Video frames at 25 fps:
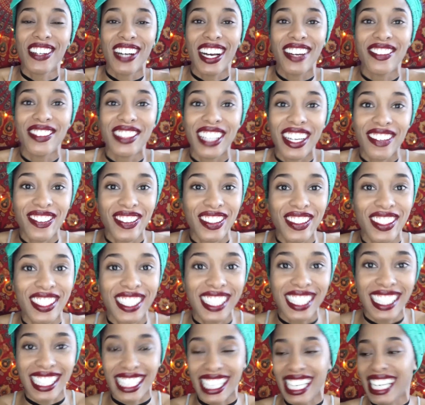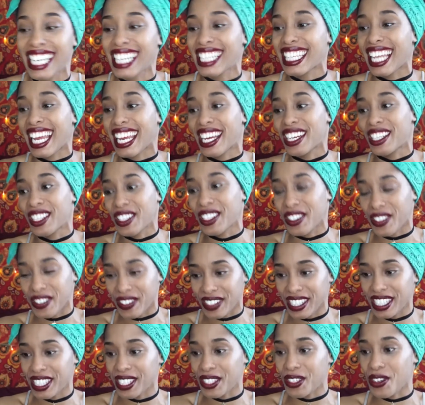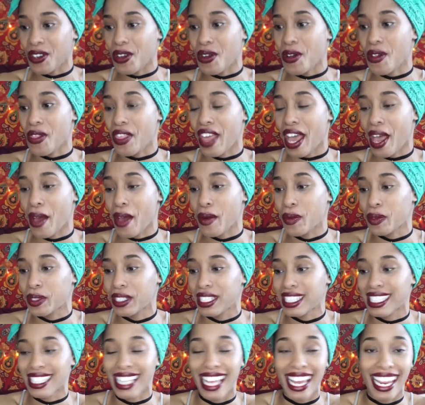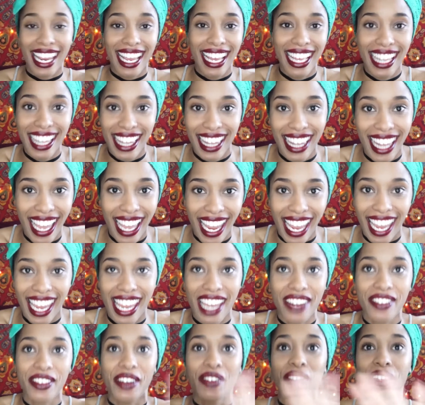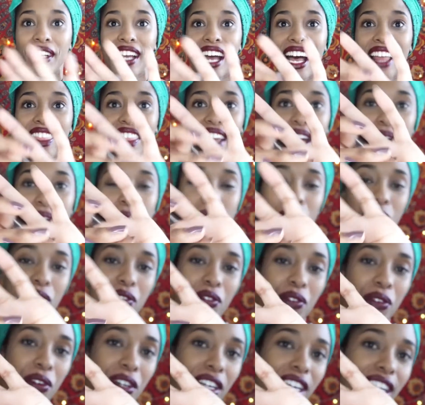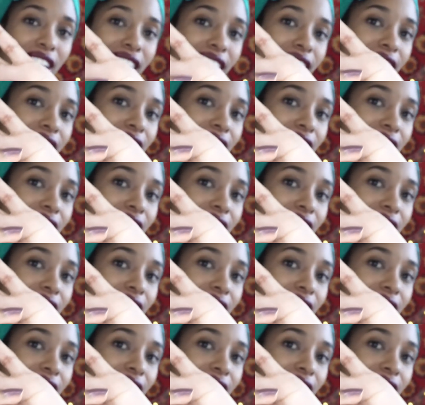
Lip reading: I've never seen like a crystal that was like clay. I never got that before.